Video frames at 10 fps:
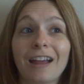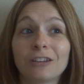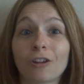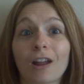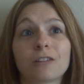I
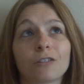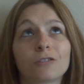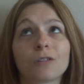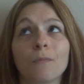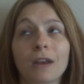took. I took
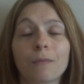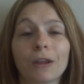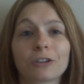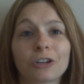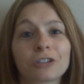so many
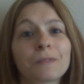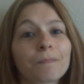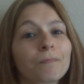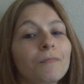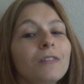pictures.
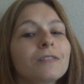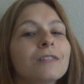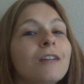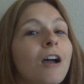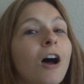
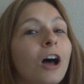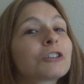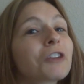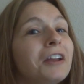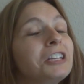I'll
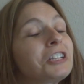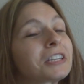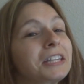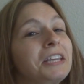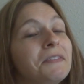try to
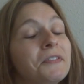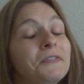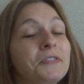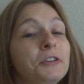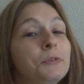just leave a
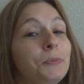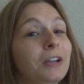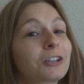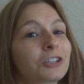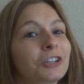few
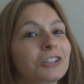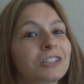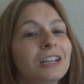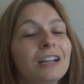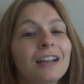pictures